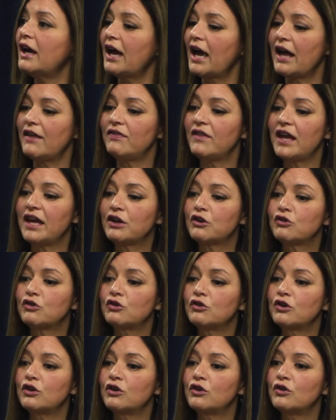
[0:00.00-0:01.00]
and they
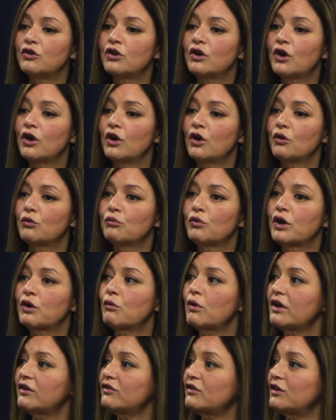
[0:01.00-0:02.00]
could
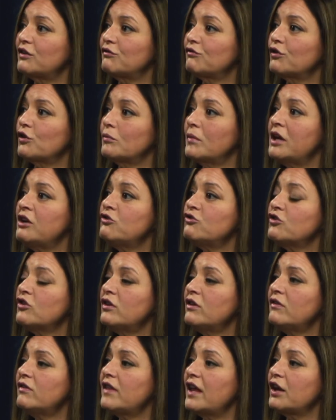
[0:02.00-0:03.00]
request
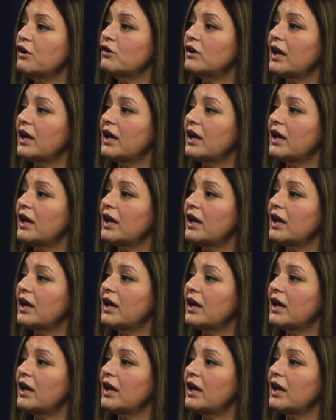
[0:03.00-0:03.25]
information, they could